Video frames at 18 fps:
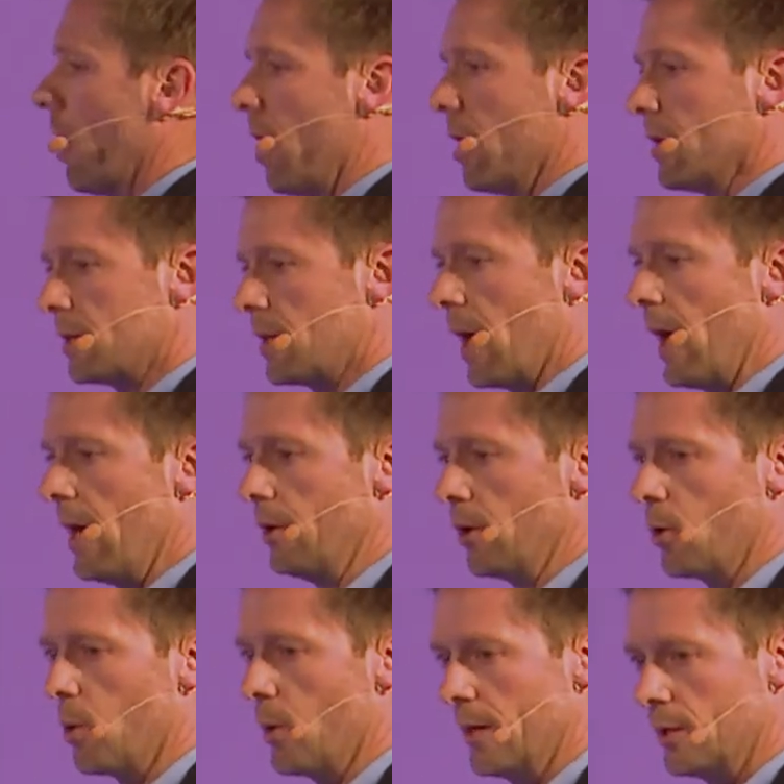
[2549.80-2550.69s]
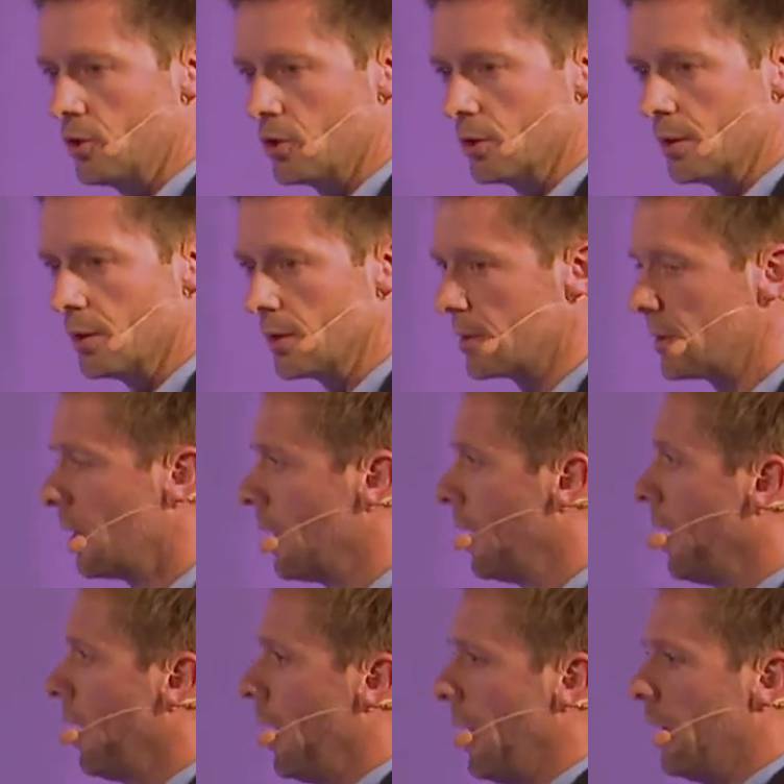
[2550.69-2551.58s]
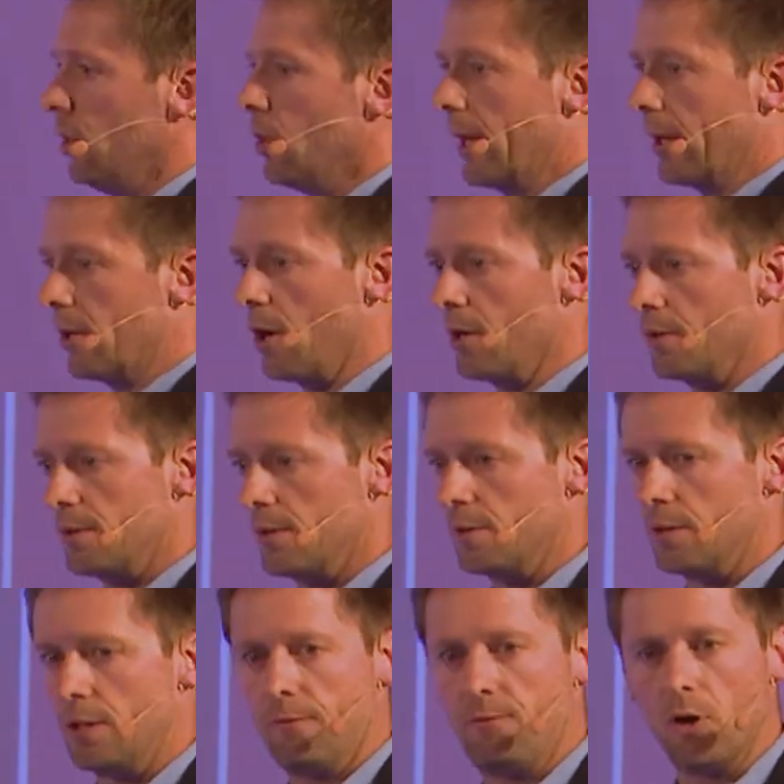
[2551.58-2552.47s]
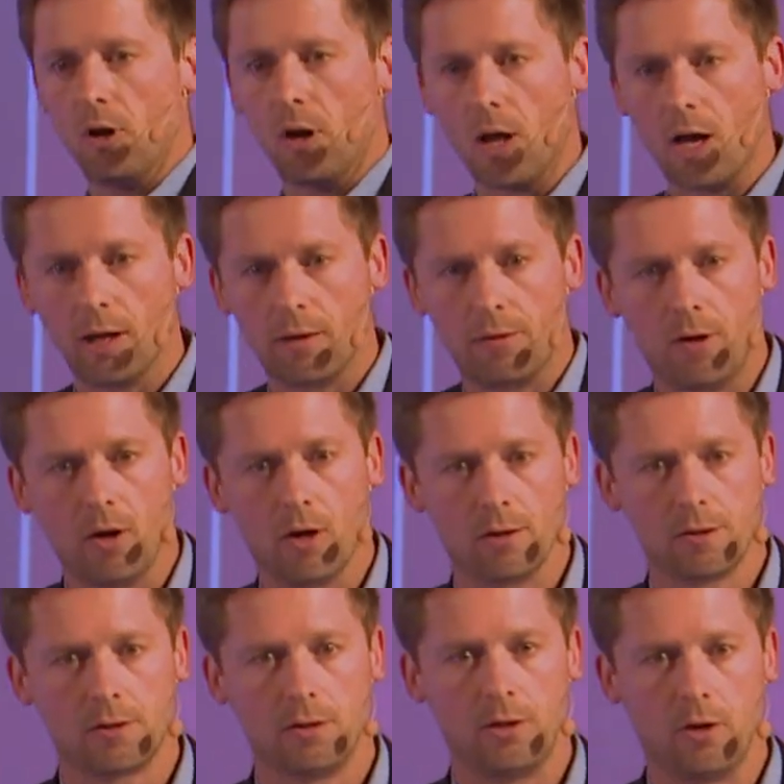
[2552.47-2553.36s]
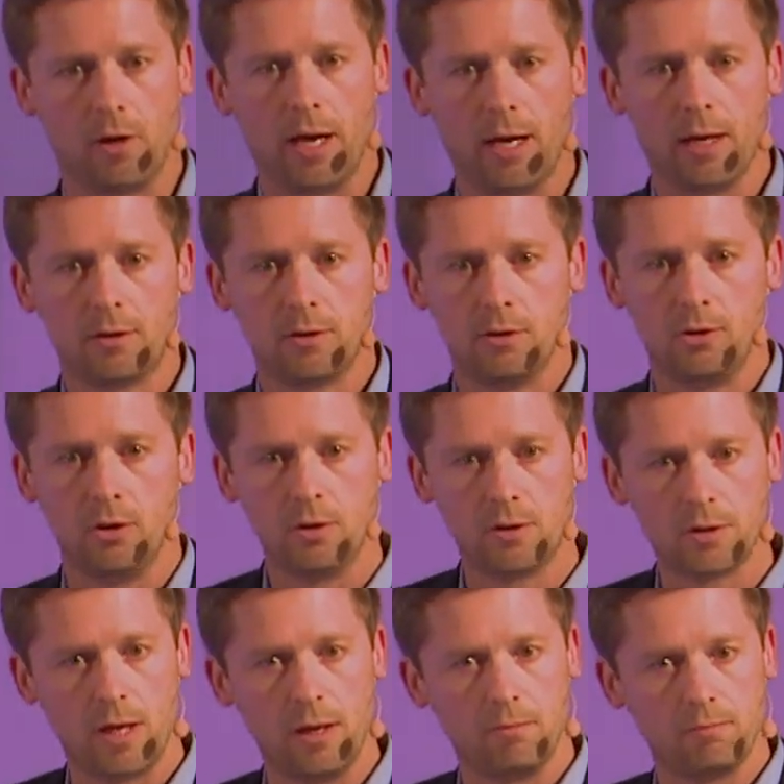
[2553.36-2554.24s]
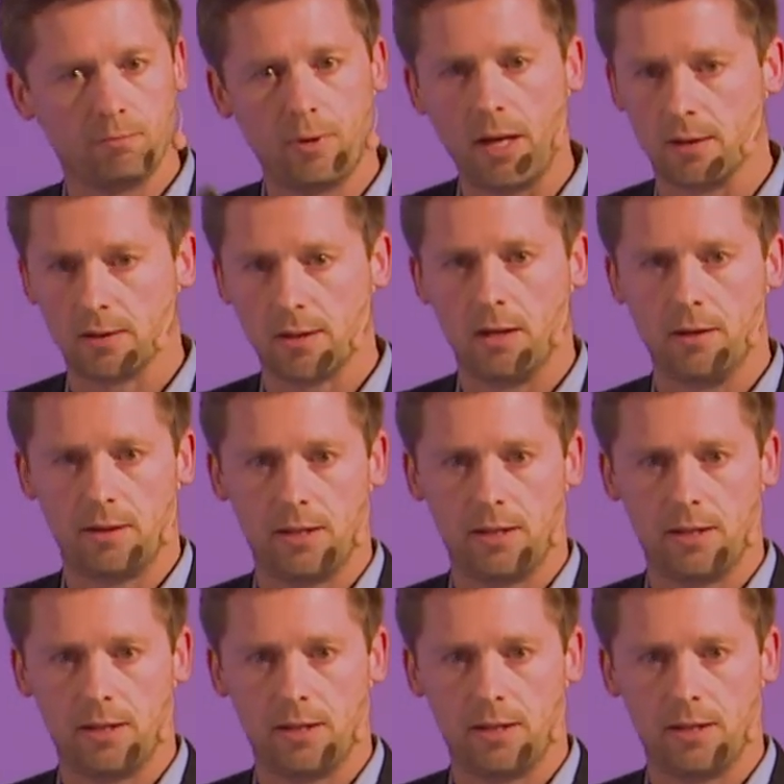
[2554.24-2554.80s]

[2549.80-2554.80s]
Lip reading: ask Ada questions, and you get answers. And if you like the answer you get, you say, thanks, Ada,